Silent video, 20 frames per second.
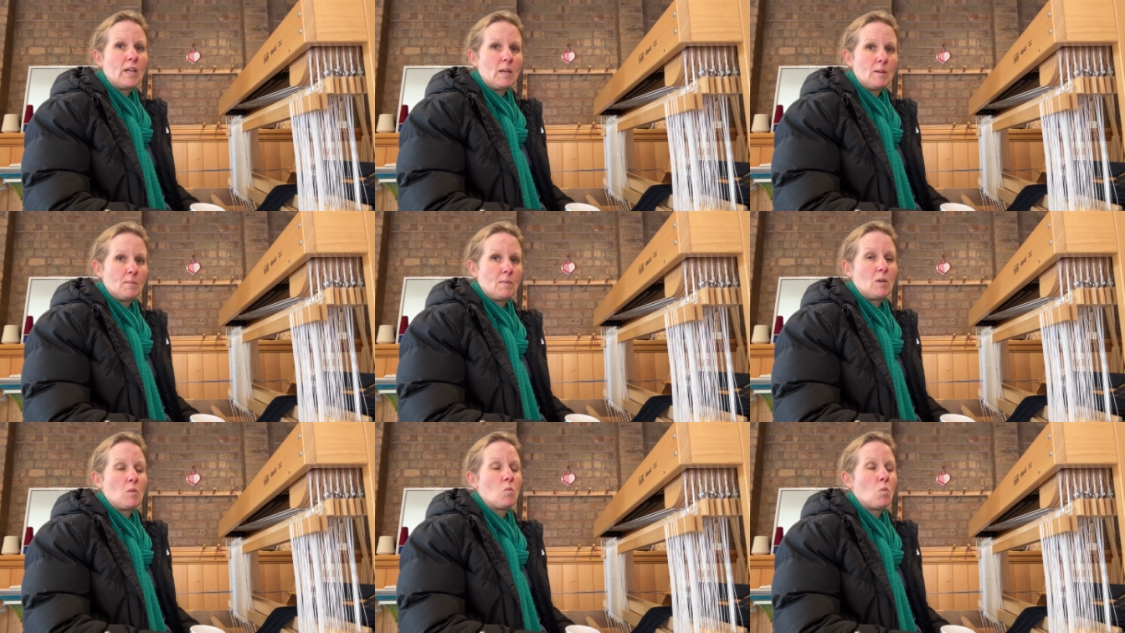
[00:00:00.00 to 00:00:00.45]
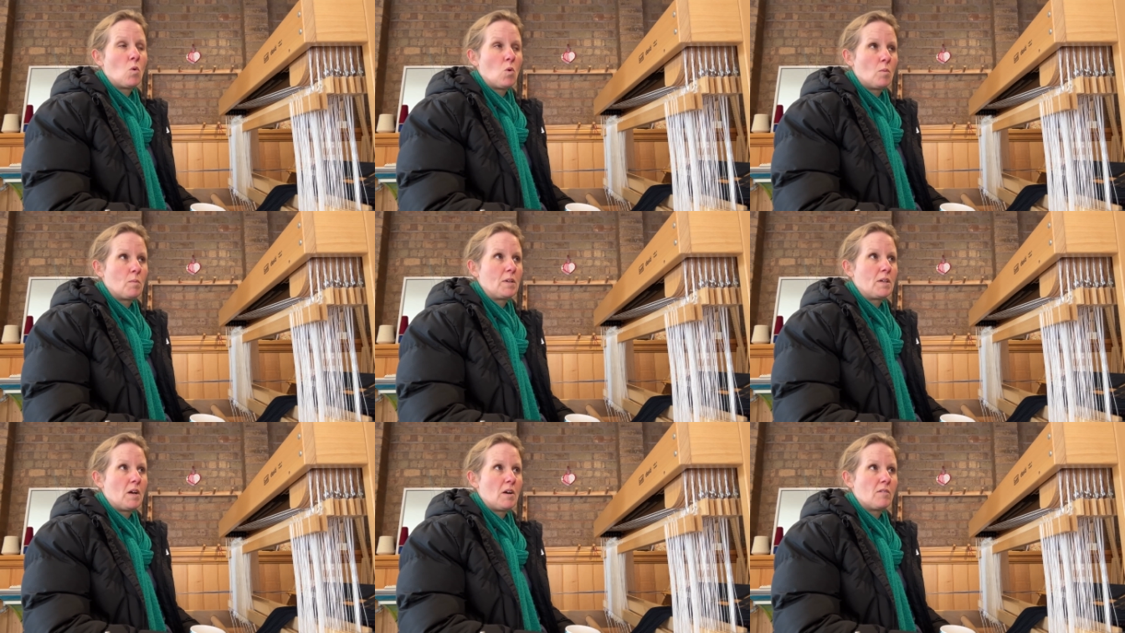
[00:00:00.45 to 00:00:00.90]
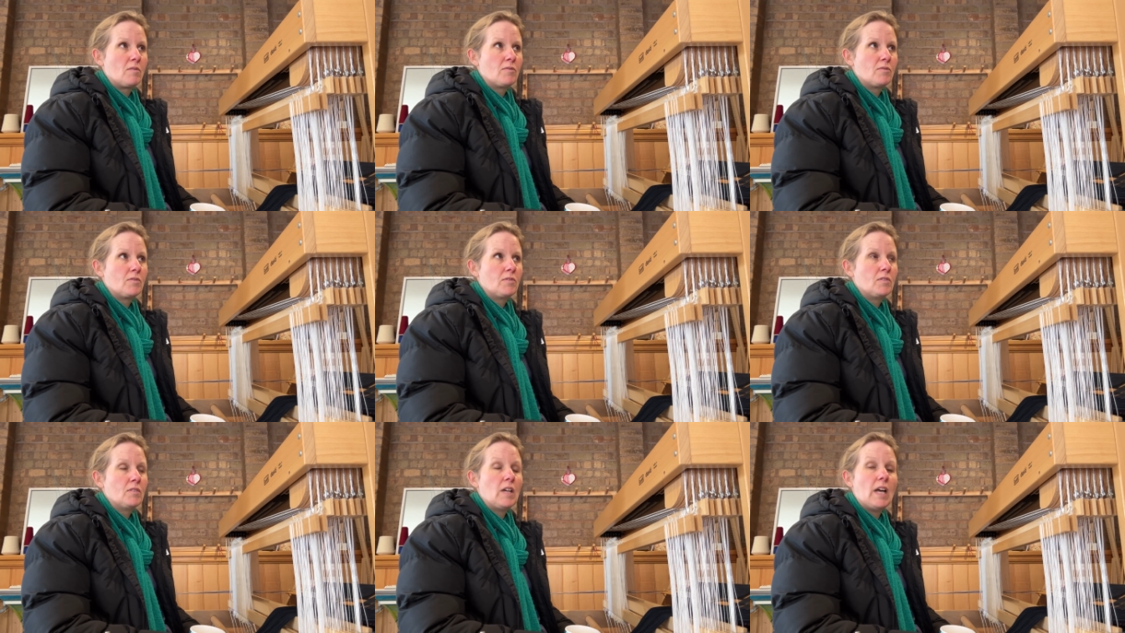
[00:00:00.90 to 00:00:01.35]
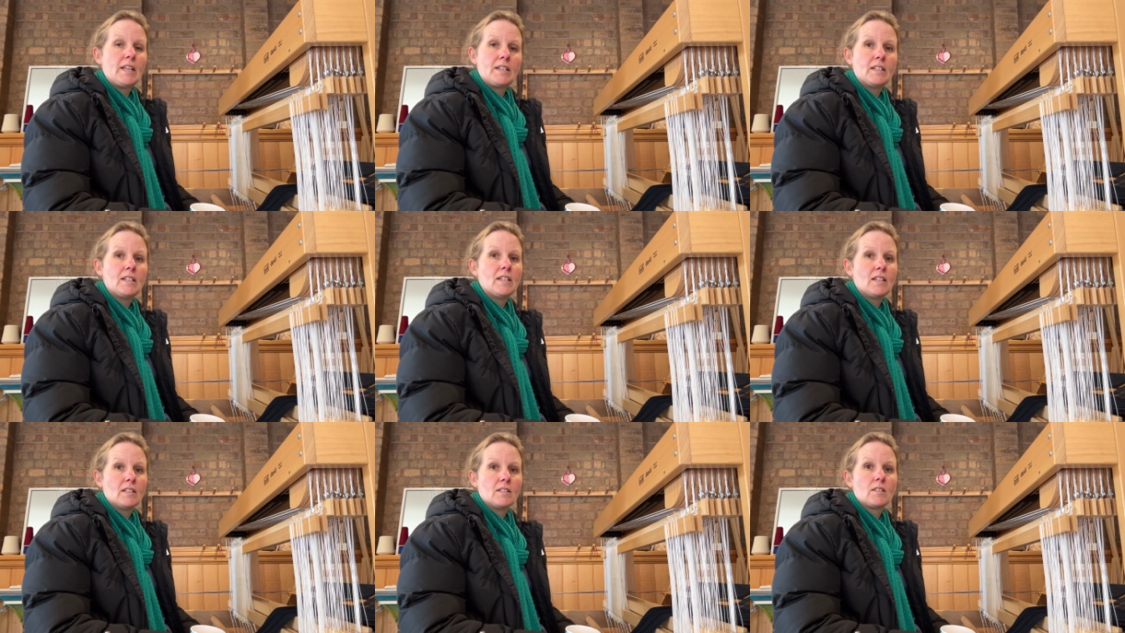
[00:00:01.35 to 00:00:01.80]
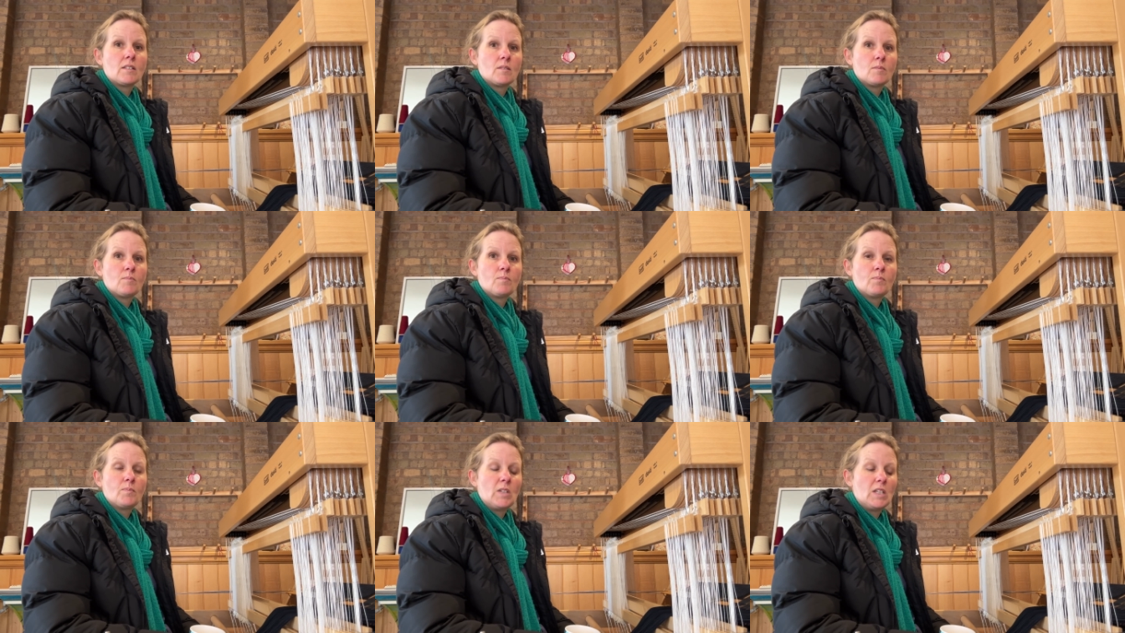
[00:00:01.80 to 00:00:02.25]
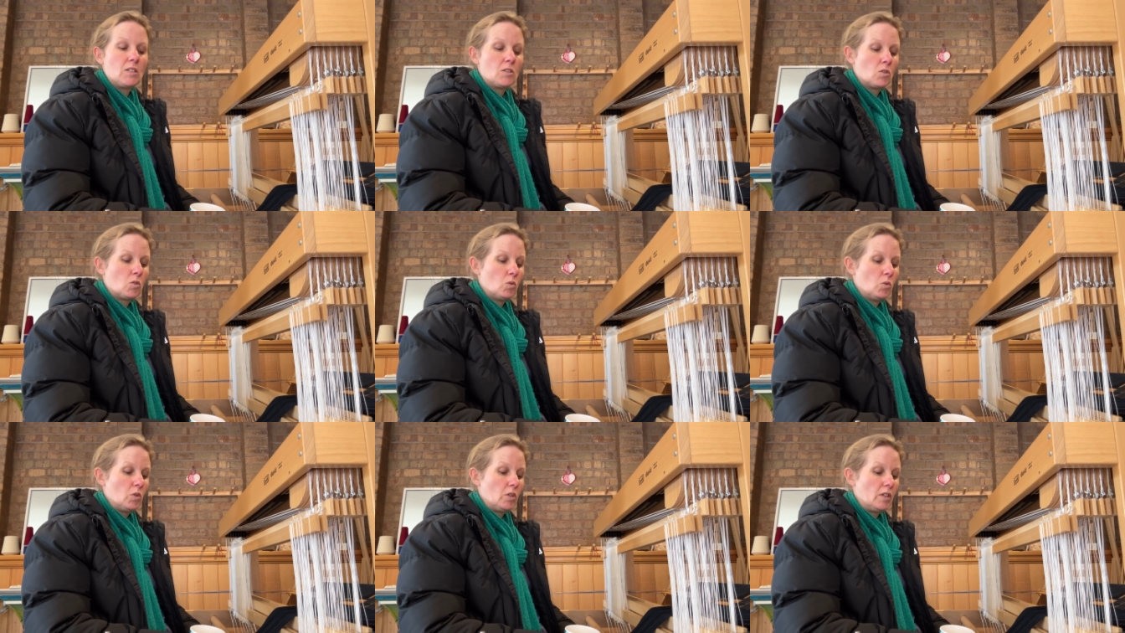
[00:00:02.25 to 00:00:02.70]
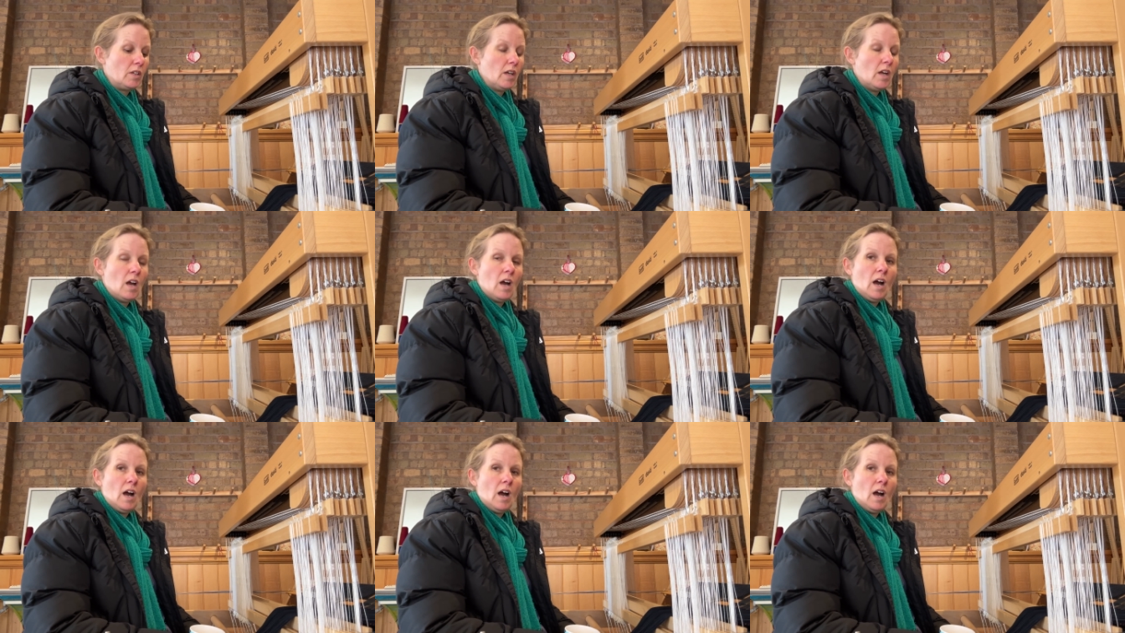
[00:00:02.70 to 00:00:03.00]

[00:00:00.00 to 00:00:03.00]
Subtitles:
keep me warm enough. And it is, it's good.